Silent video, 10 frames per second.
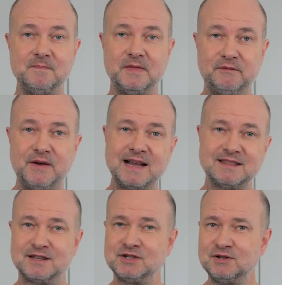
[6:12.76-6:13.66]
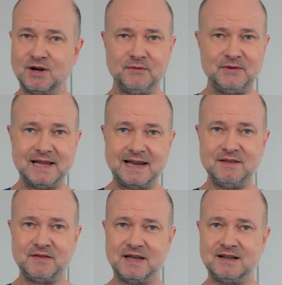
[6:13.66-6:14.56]
The fact that you don't feel
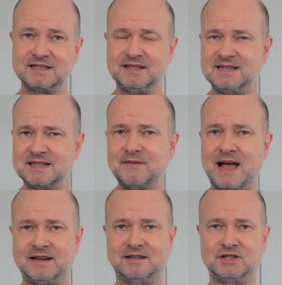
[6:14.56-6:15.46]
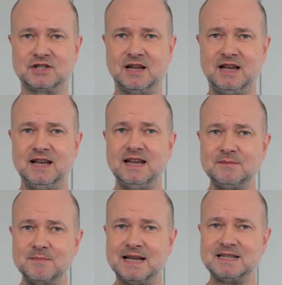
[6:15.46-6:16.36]
anything is a disadvantage.
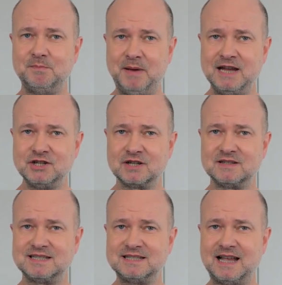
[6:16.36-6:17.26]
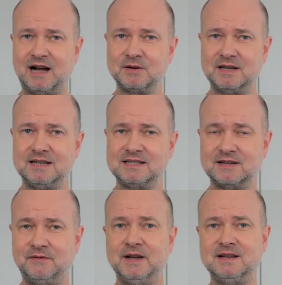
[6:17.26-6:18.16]
It makes patients doubt its
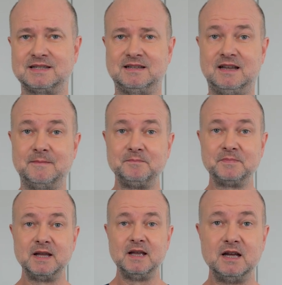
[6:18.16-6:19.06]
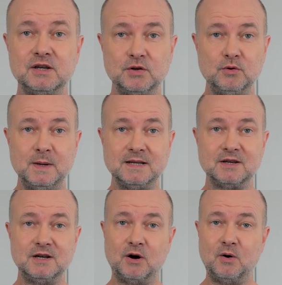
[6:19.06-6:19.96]
efficacy. 2 weeks
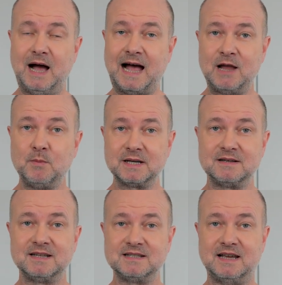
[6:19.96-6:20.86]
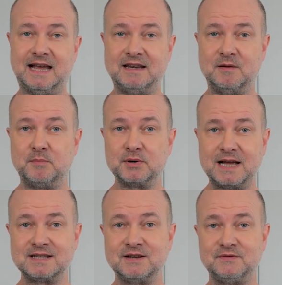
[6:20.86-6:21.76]
ago, I witnessed an
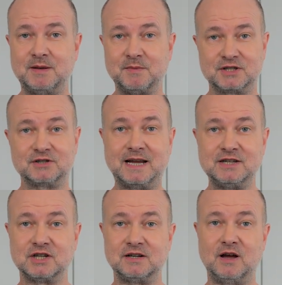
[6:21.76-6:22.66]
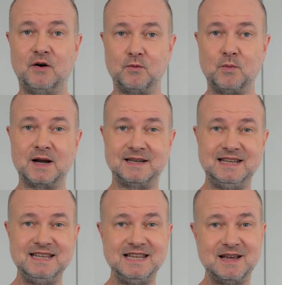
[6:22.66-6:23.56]
impressive demonstration of what
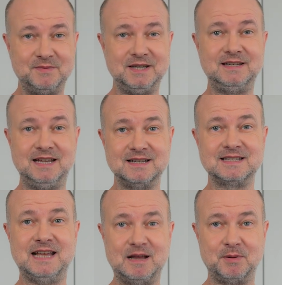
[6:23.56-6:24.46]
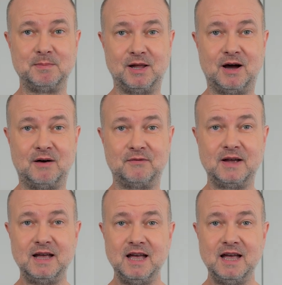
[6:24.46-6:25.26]
EMTT is capable of.